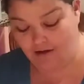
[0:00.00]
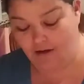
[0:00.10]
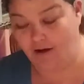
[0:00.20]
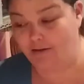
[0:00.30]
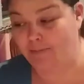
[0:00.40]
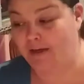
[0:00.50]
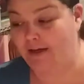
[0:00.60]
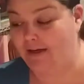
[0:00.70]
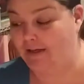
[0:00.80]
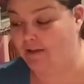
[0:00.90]
on
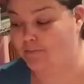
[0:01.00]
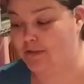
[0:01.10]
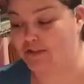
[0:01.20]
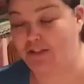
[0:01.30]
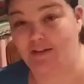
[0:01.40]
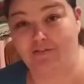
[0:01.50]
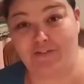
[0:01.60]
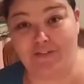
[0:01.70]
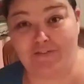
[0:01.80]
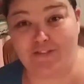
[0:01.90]
my machine
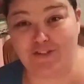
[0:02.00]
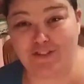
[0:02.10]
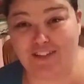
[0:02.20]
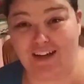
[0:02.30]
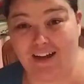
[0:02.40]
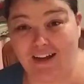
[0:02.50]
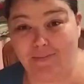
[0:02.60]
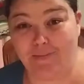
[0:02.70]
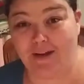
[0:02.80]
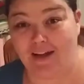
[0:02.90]
for the first
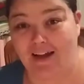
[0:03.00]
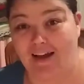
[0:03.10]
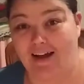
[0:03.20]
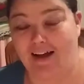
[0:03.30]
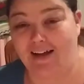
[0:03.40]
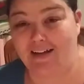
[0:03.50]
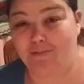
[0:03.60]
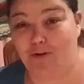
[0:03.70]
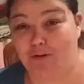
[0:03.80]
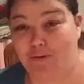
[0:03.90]
time, I
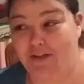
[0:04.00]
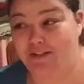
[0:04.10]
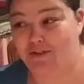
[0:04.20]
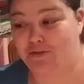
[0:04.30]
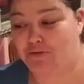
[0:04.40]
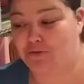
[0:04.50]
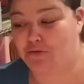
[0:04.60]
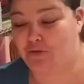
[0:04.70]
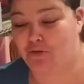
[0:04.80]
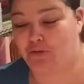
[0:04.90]
am going to